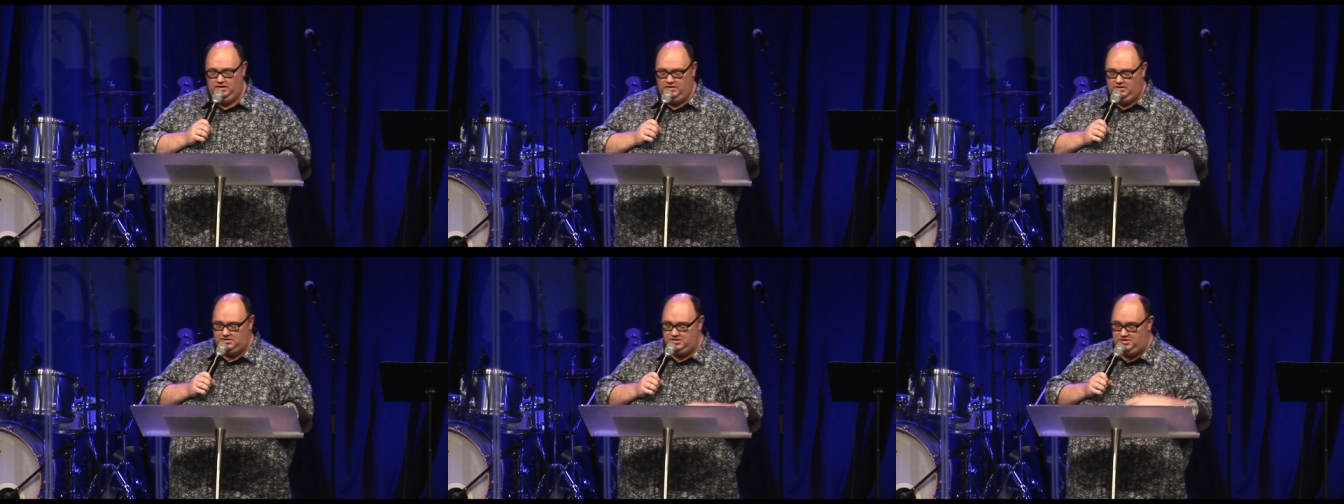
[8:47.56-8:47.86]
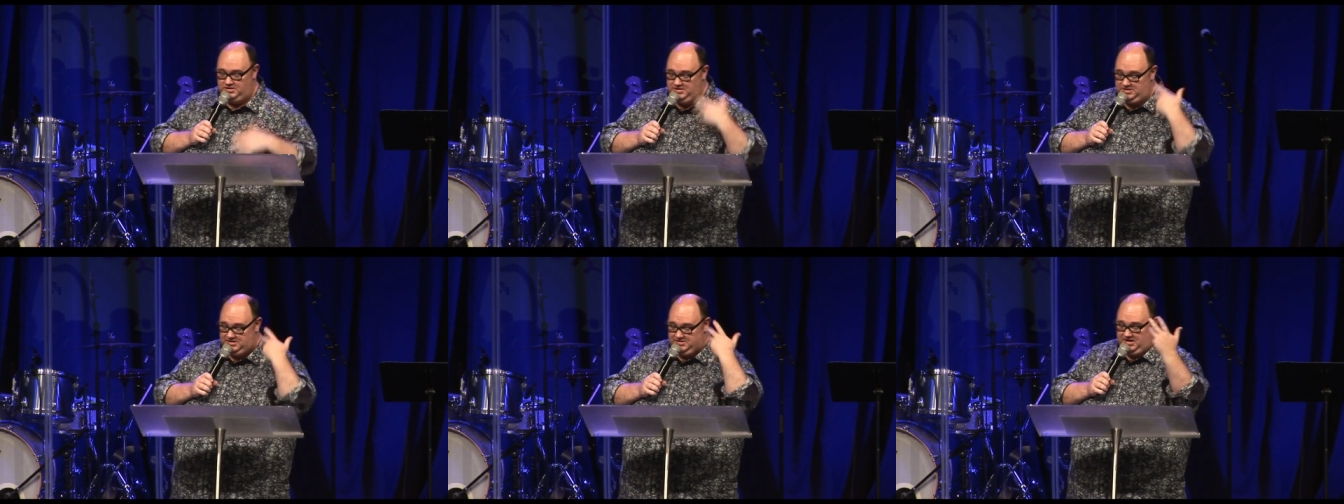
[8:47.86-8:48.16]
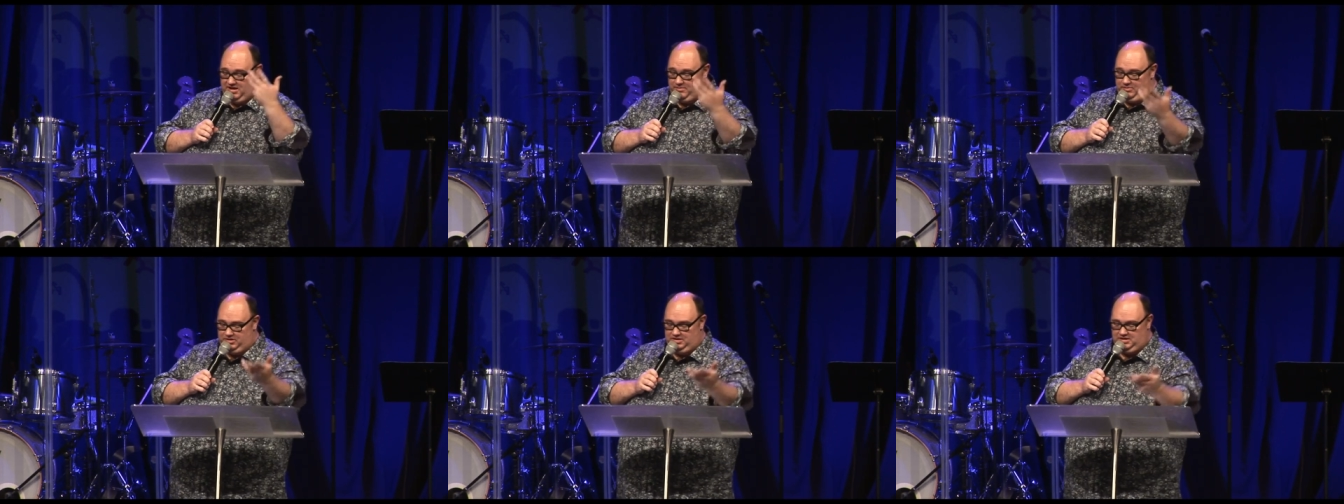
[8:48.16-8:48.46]
So this is
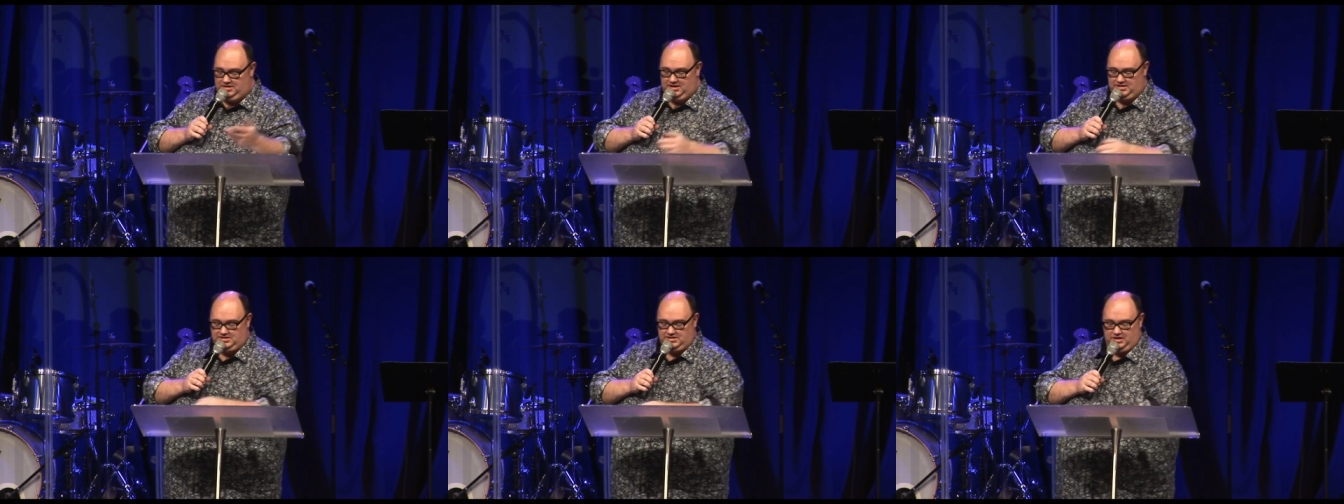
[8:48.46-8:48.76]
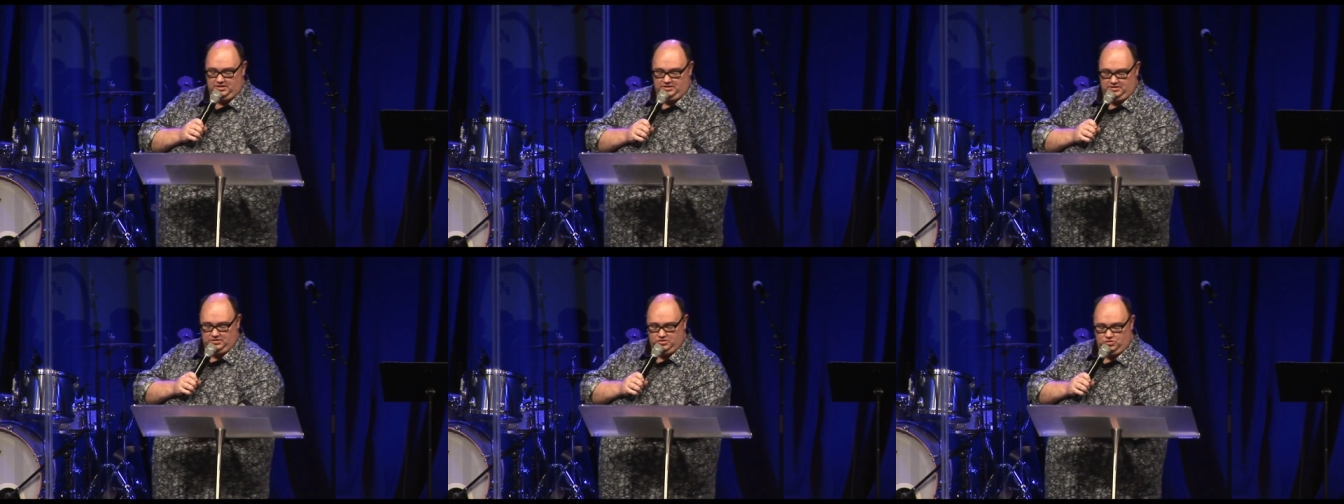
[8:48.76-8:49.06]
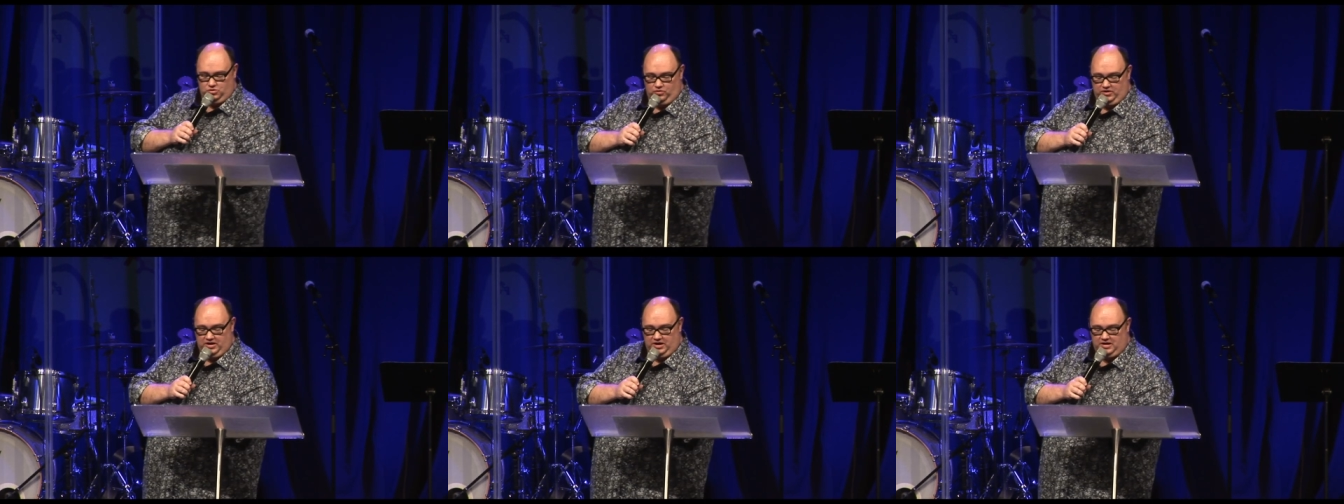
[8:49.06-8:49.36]
Nebuchadnezzar
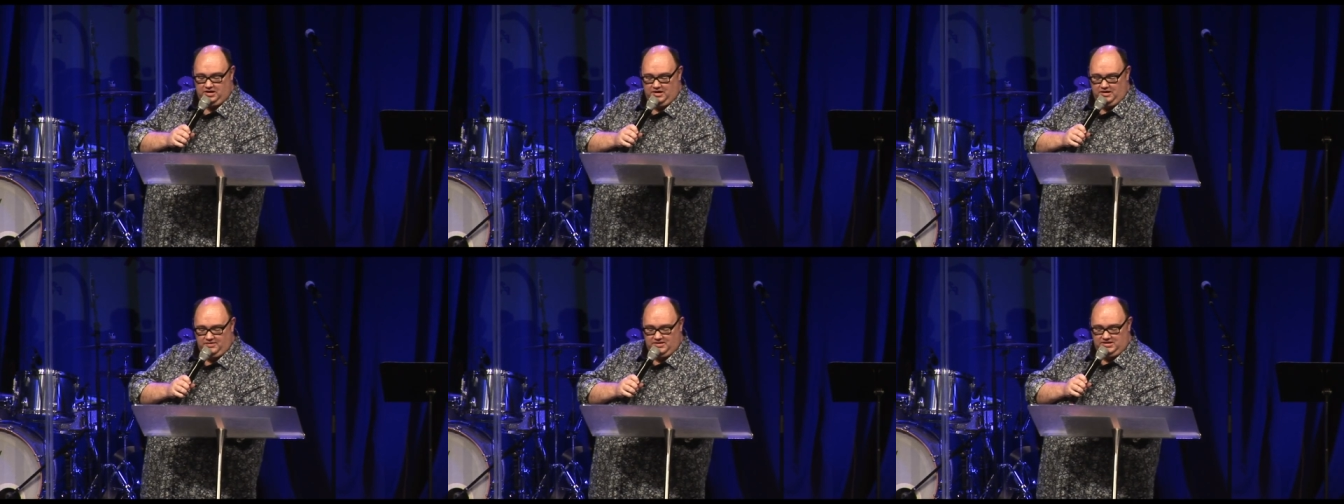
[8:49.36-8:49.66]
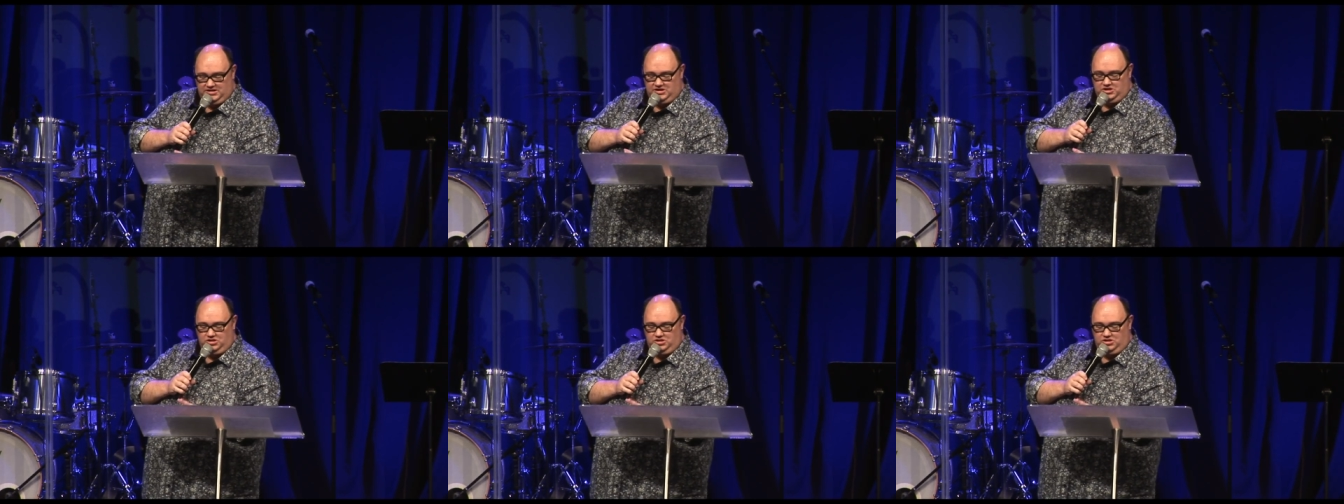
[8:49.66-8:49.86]
talking. This